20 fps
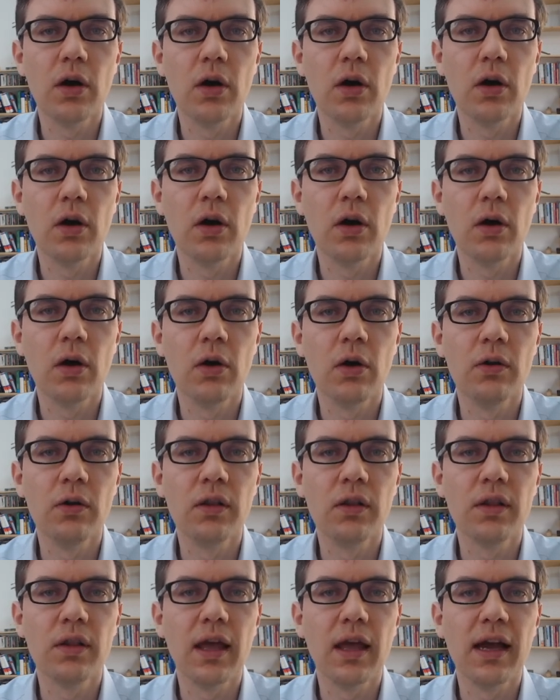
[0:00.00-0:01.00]
on
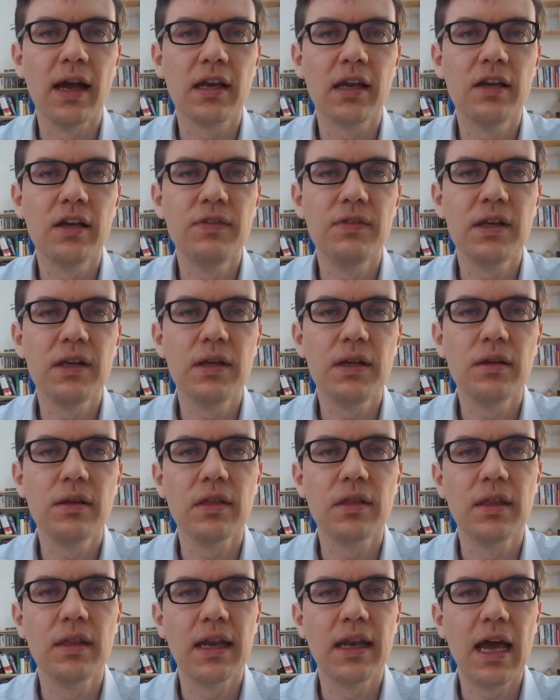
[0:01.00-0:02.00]
the activities
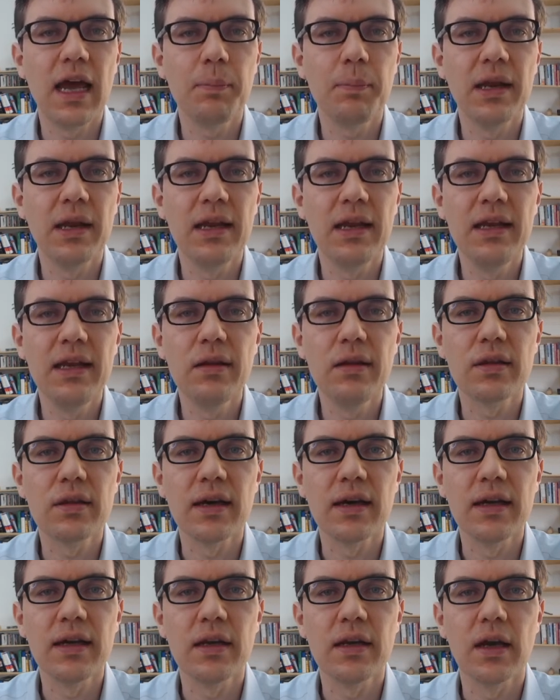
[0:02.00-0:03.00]
that happen
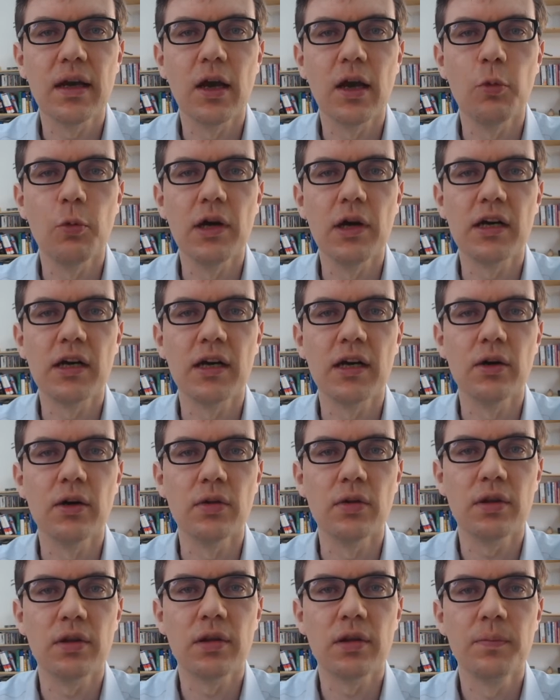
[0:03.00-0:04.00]
inside a
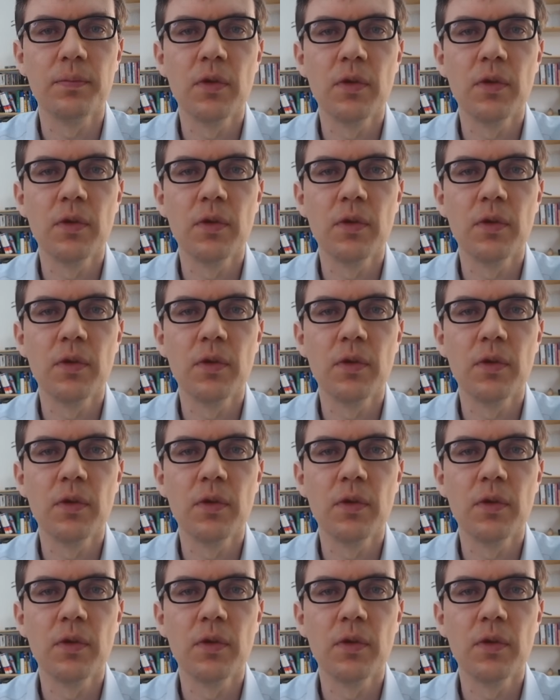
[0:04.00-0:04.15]
warehouse.